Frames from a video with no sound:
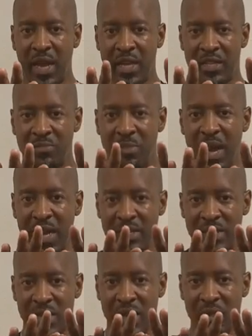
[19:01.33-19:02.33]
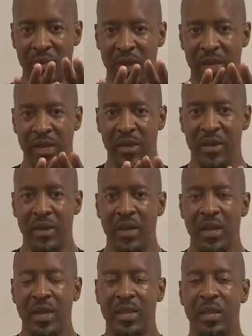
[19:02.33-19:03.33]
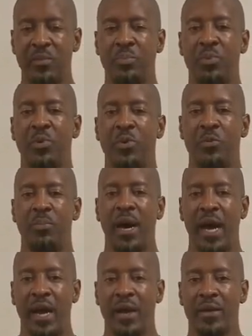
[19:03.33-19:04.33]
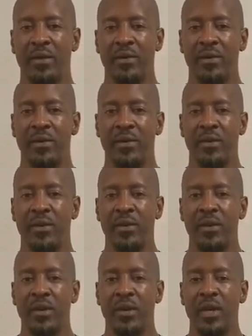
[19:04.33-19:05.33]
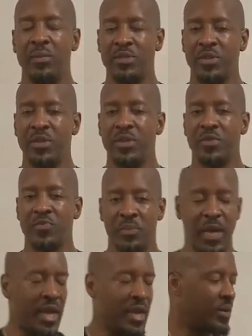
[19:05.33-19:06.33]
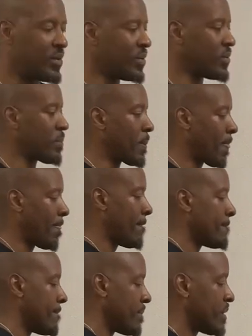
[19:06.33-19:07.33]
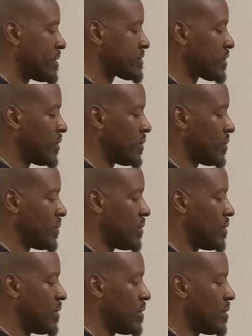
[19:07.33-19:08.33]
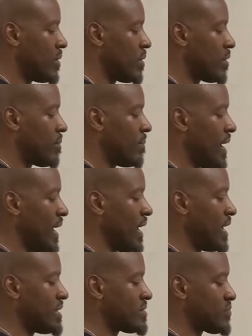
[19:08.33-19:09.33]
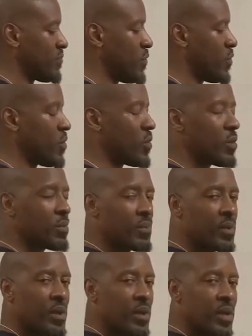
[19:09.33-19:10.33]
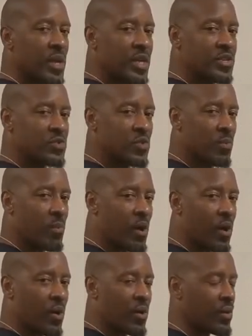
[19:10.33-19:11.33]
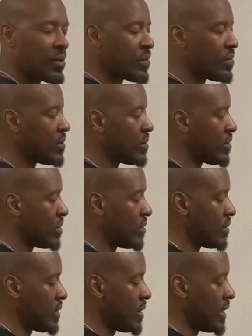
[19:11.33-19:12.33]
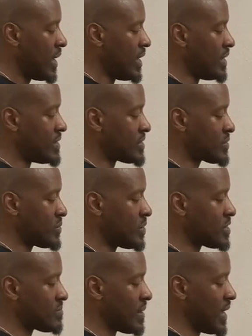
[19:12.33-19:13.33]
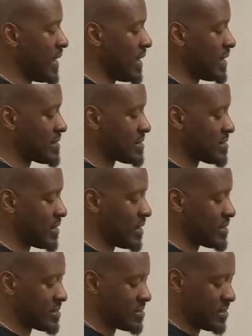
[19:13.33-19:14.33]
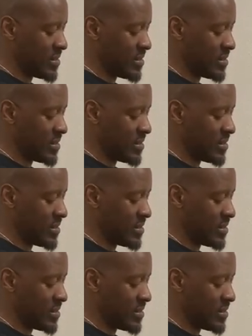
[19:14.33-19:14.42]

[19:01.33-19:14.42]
hands back together again, and then pull back. Let me show you this from the angle. So my hands form into a ball, and as soon as my hands touch,